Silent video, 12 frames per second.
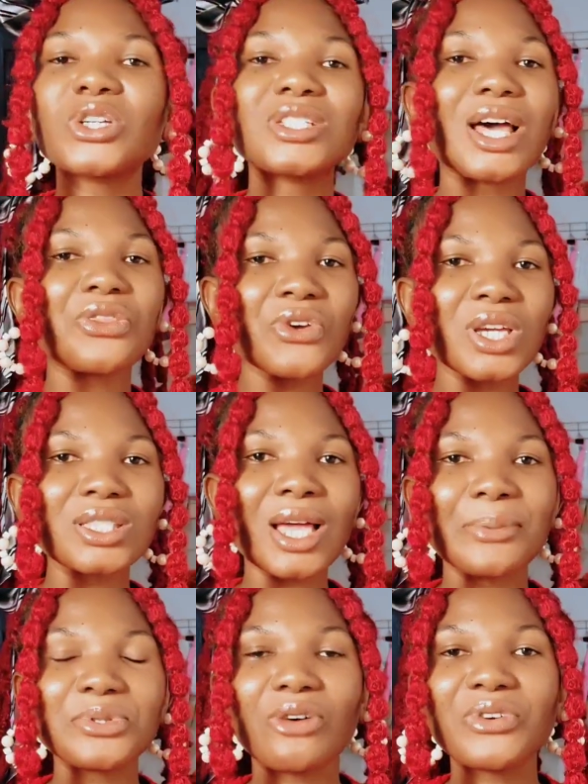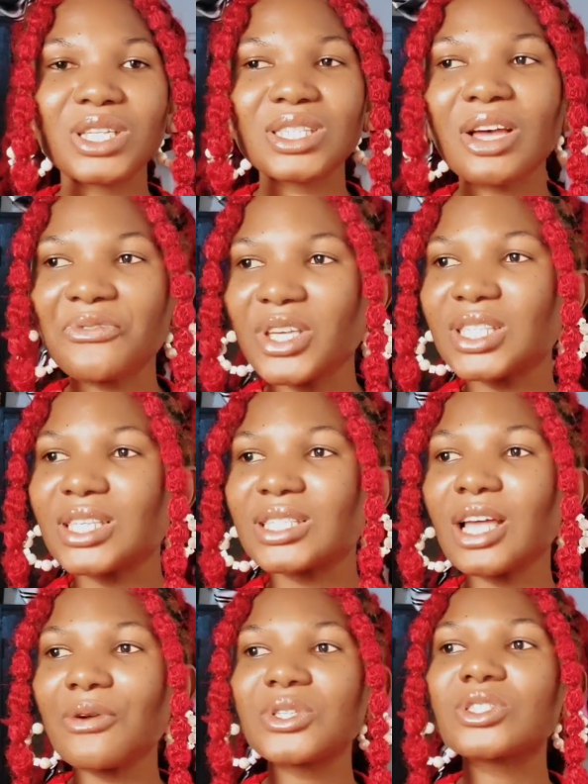So there are three types of
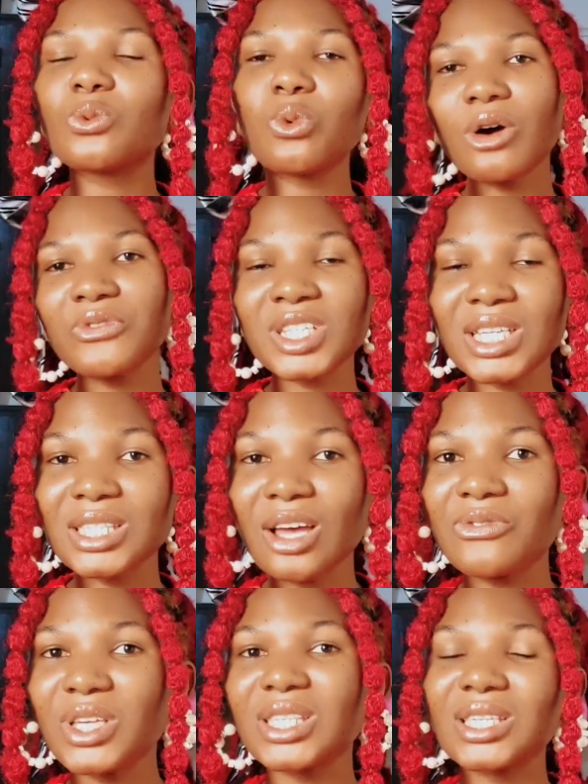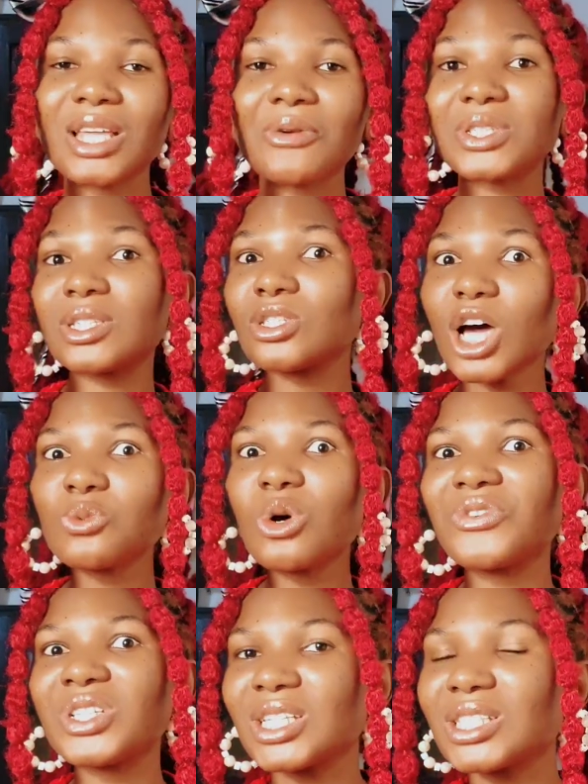interfacing. There is the woven interfacing, there is the
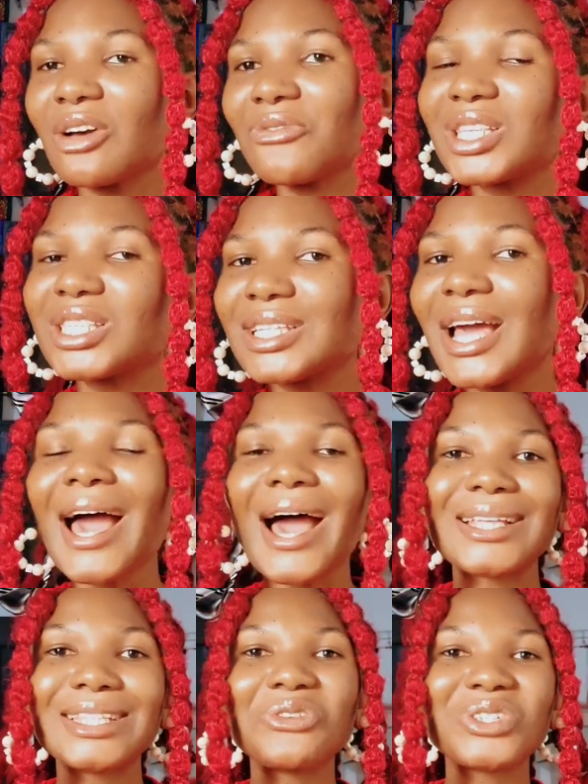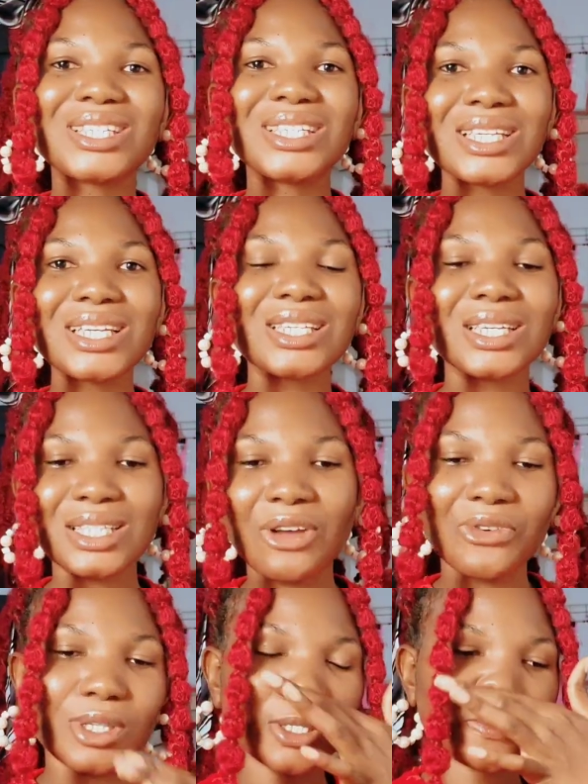non-woven interfacing, and there is the knit
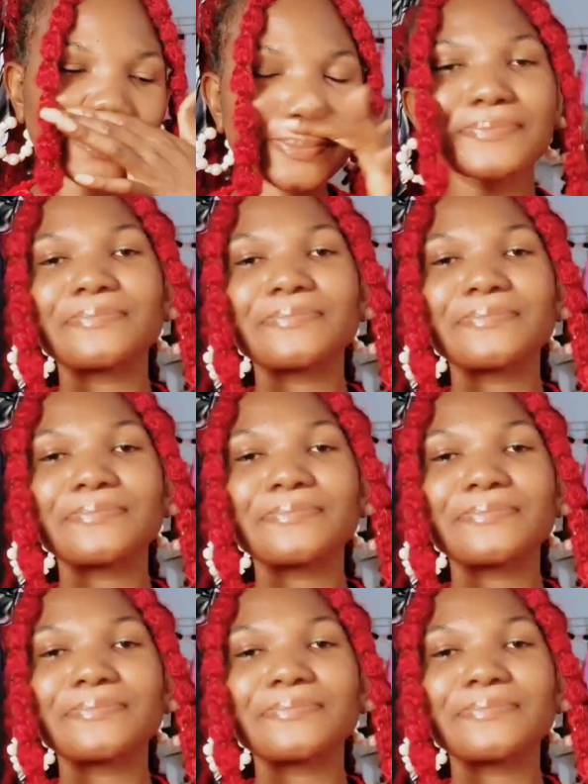interfacing.